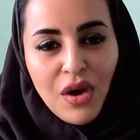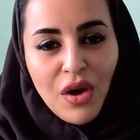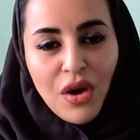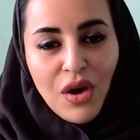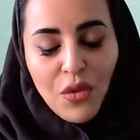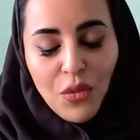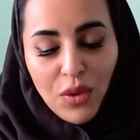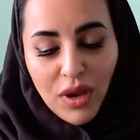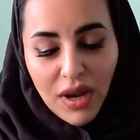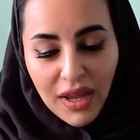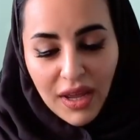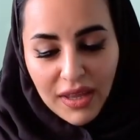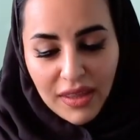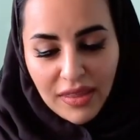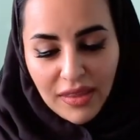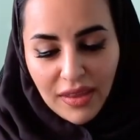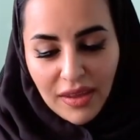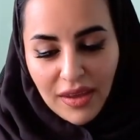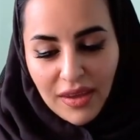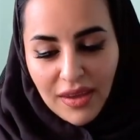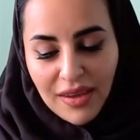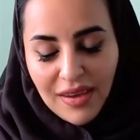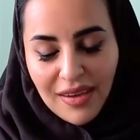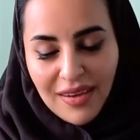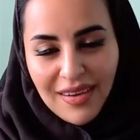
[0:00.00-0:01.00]
Well, I
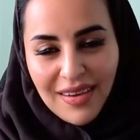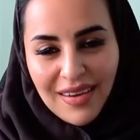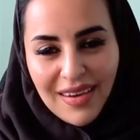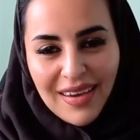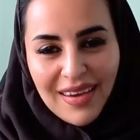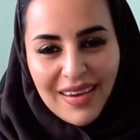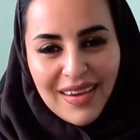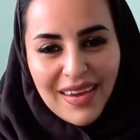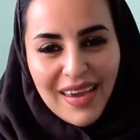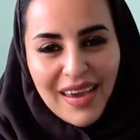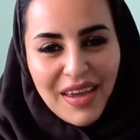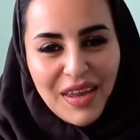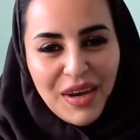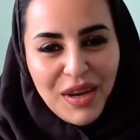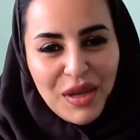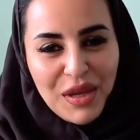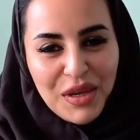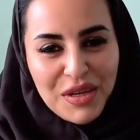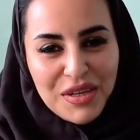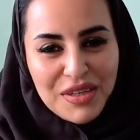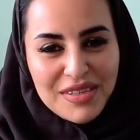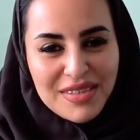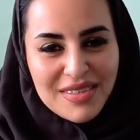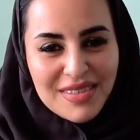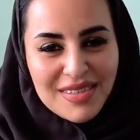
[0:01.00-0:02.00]
think Katie
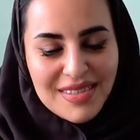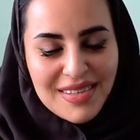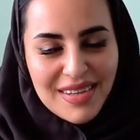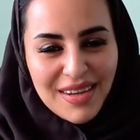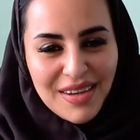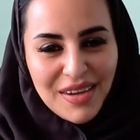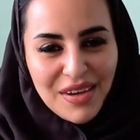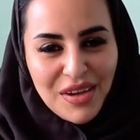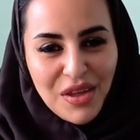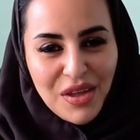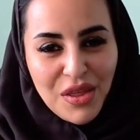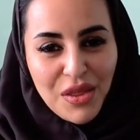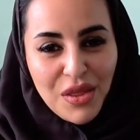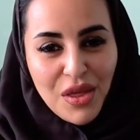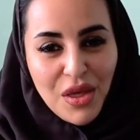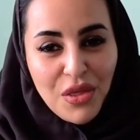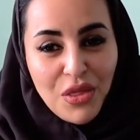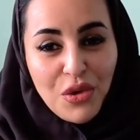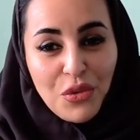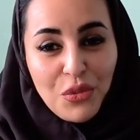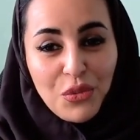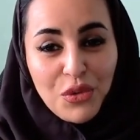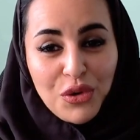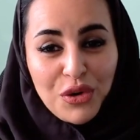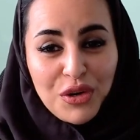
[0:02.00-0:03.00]
is
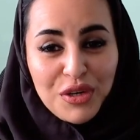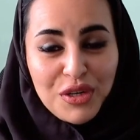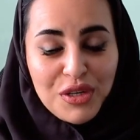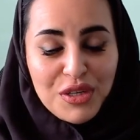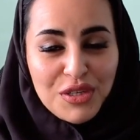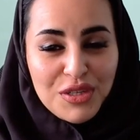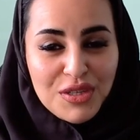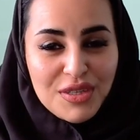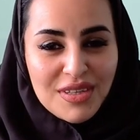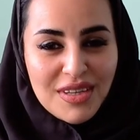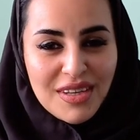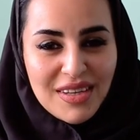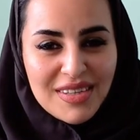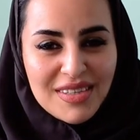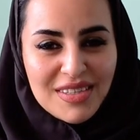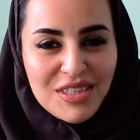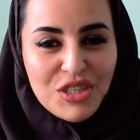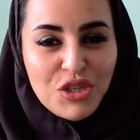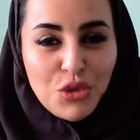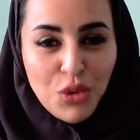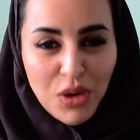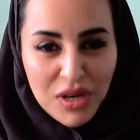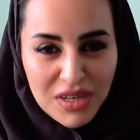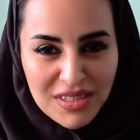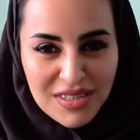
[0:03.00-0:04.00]
the word is
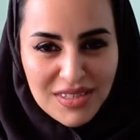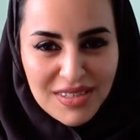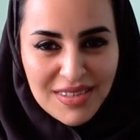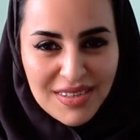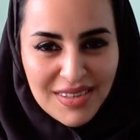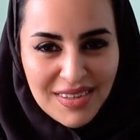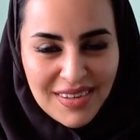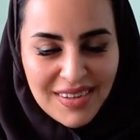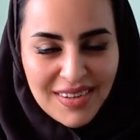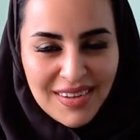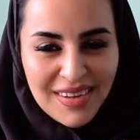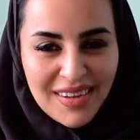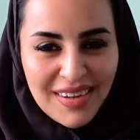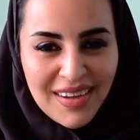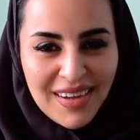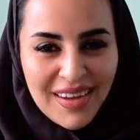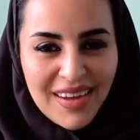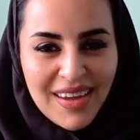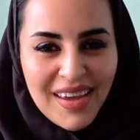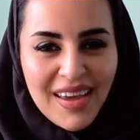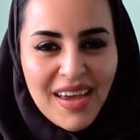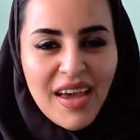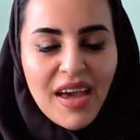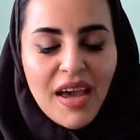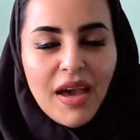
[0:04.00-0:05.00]
trust,
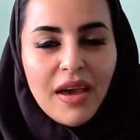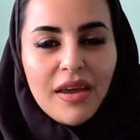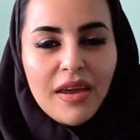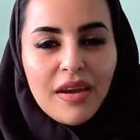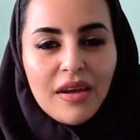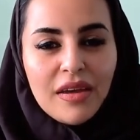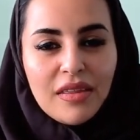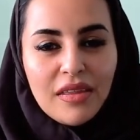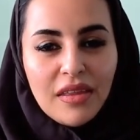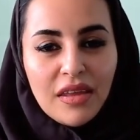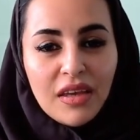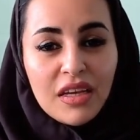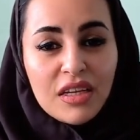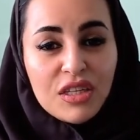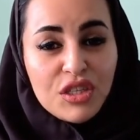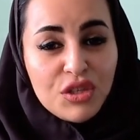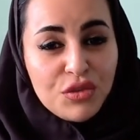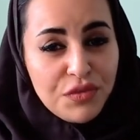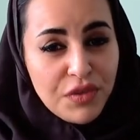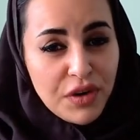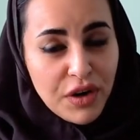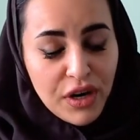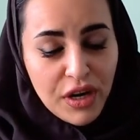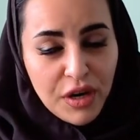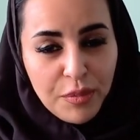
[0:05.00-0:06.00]
and I think it's
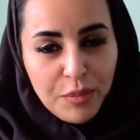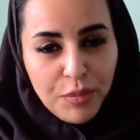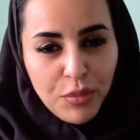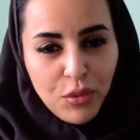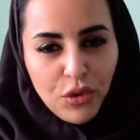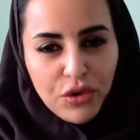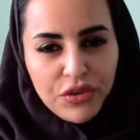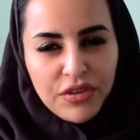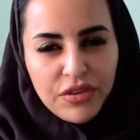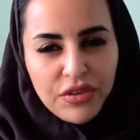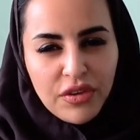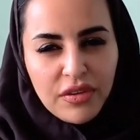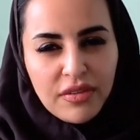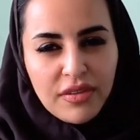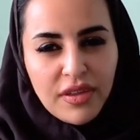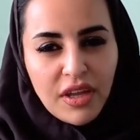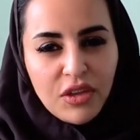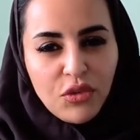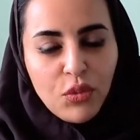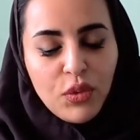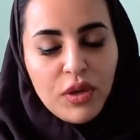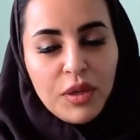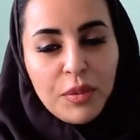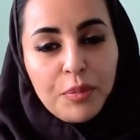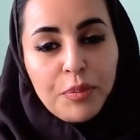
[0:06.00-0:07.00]
very important that
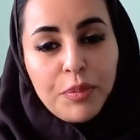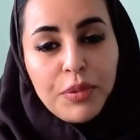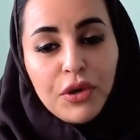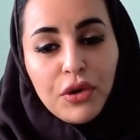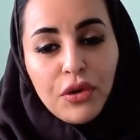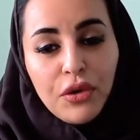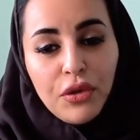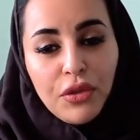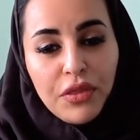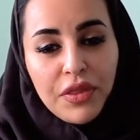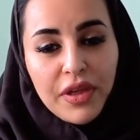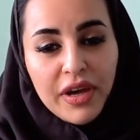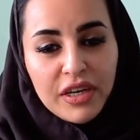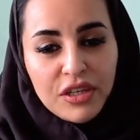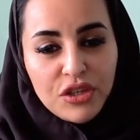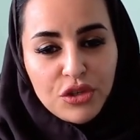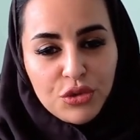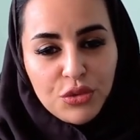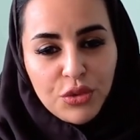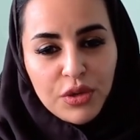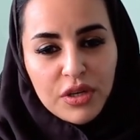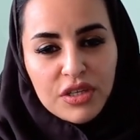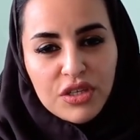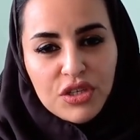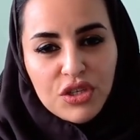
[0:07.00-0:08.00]
we build that
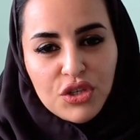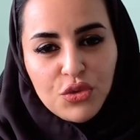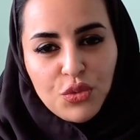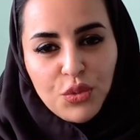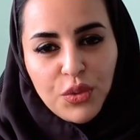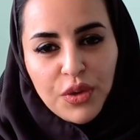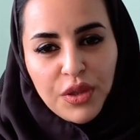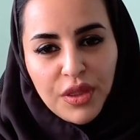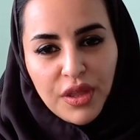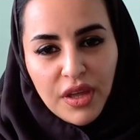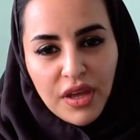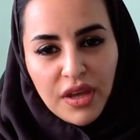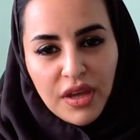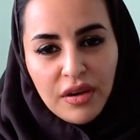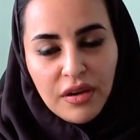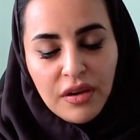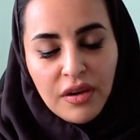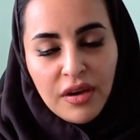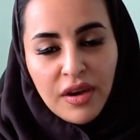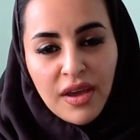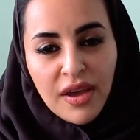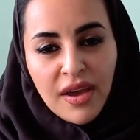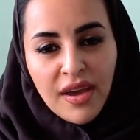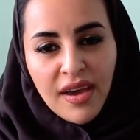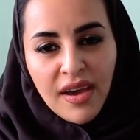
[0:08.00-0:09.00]
trust
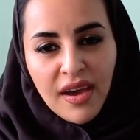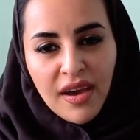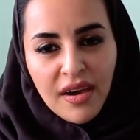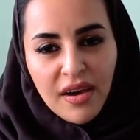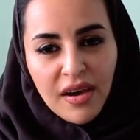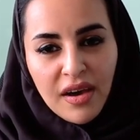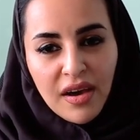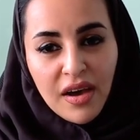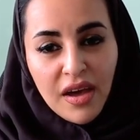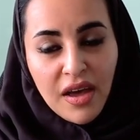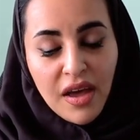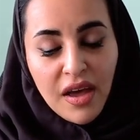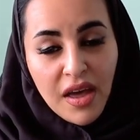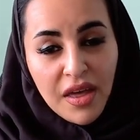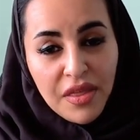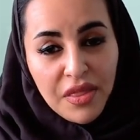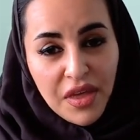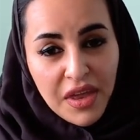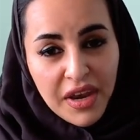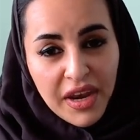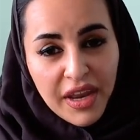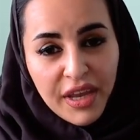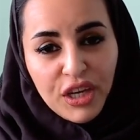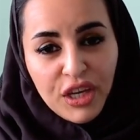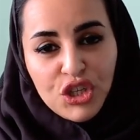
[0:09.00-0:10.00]
within the
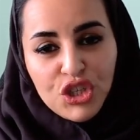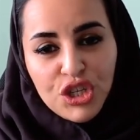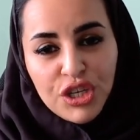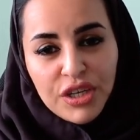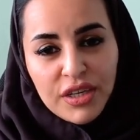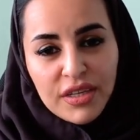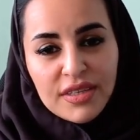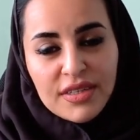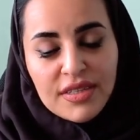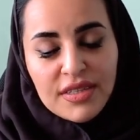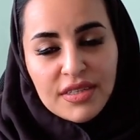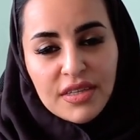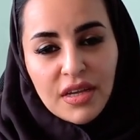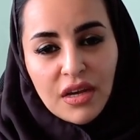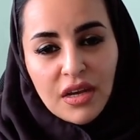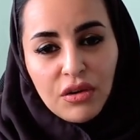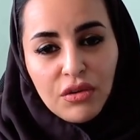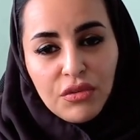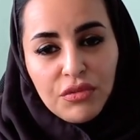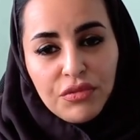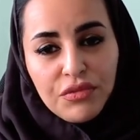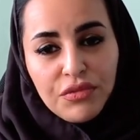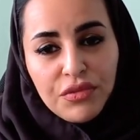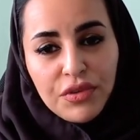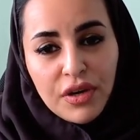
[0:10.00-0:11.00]
nation
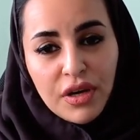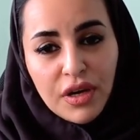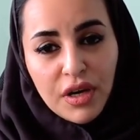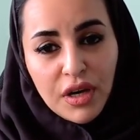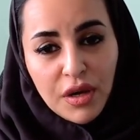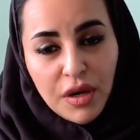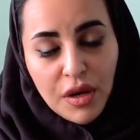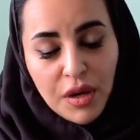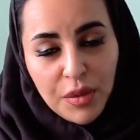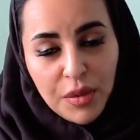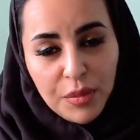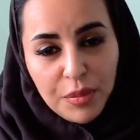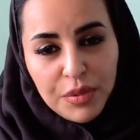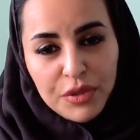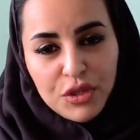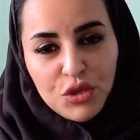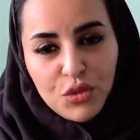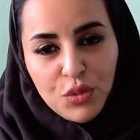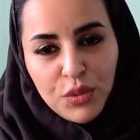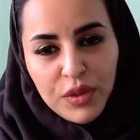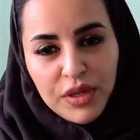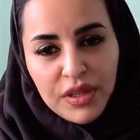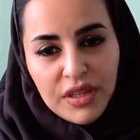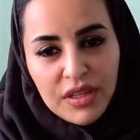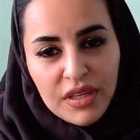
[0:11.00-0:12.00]
itself,
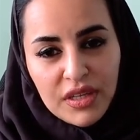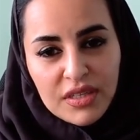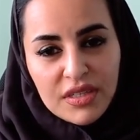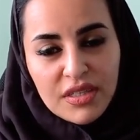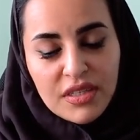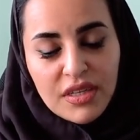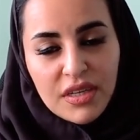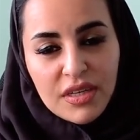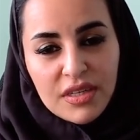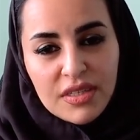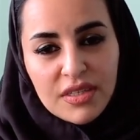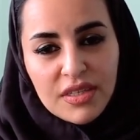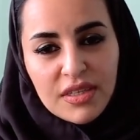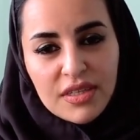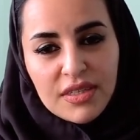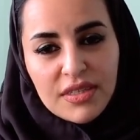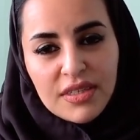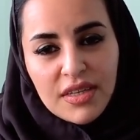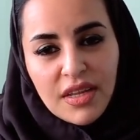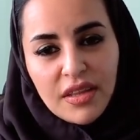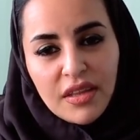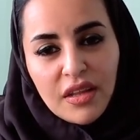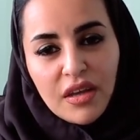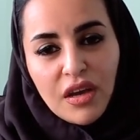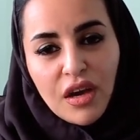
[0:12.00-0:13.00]
between the citizens
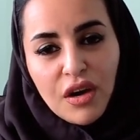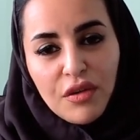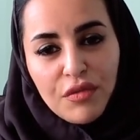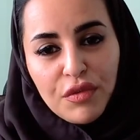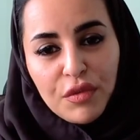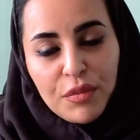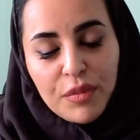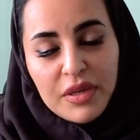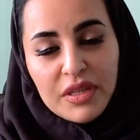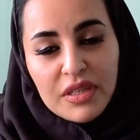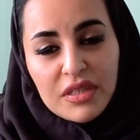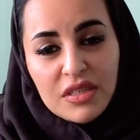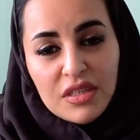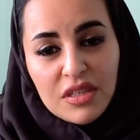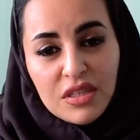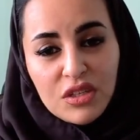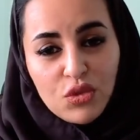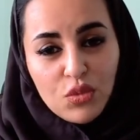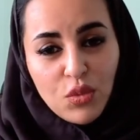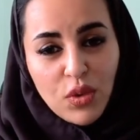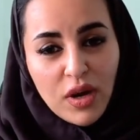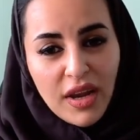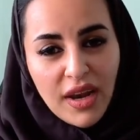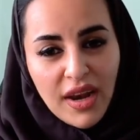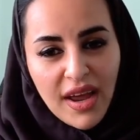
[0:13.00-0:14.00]
and the governments, as
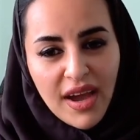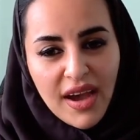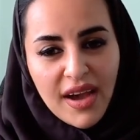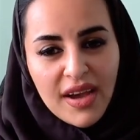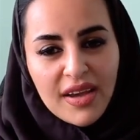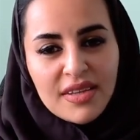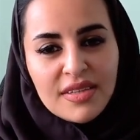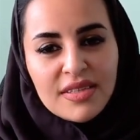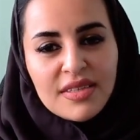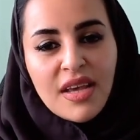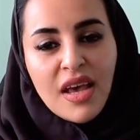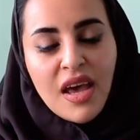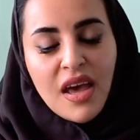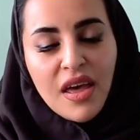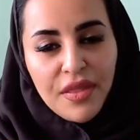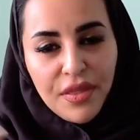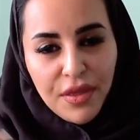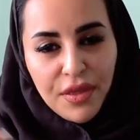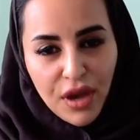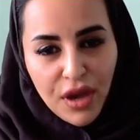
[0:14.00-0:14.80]
well as the